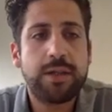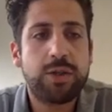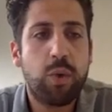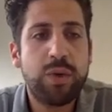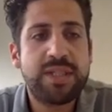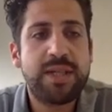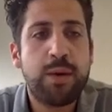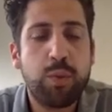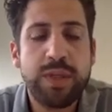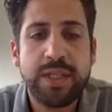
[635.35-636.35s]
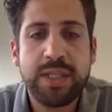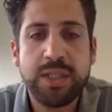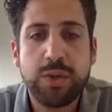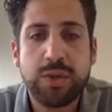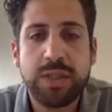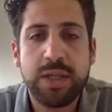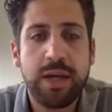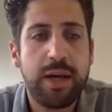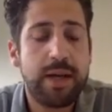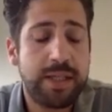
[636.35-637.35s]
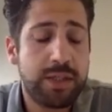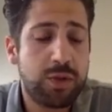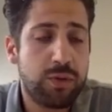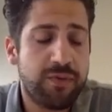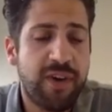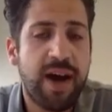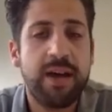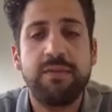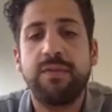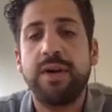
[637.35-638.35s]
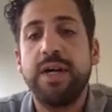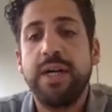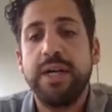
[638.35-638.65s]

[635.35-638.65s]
So we start with the tissue 5